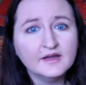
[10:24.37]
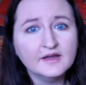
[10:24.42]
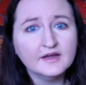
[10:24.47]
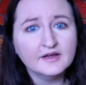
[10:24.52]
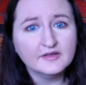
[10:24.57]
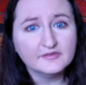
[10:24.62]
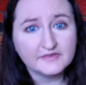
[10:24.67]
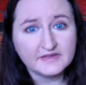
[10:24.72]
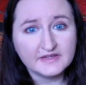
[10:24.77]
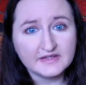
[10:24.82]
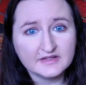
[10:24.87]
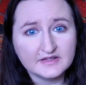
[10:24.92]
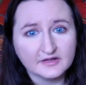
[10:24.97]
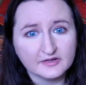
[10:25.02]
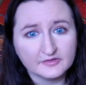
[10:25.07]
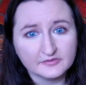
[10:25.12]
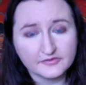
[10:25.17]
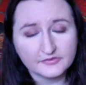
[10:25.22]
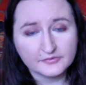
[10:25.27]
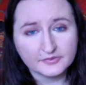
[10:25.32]
of the ER
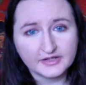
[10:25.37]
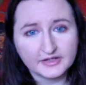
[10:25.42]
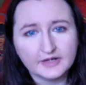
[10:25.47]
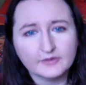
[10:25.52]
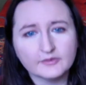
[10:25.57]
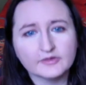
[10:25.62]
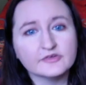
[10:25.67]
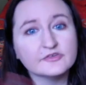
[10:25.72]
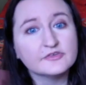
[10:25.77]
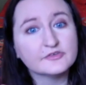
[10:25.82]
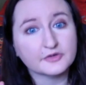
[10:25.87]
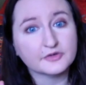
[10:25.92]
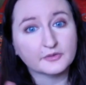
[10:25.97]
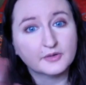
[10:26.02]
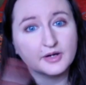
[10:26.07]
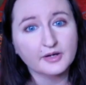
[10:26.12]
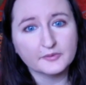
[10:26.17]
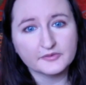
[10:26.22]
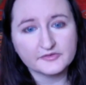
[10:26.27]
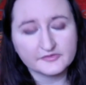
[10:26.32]
for 3 hours, so
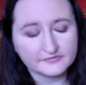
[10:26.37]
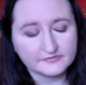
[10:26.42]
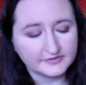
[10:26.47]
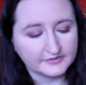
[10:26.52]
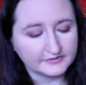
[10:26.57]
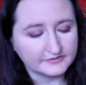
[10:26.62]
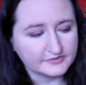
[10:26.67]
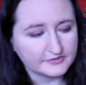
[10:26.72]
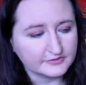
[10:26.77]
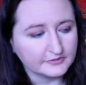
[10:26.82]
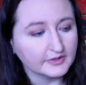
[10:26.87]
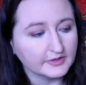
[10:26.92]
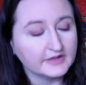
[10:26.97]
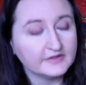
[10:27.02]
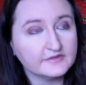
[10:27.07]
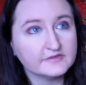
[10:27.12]
I wasn't feeling too great.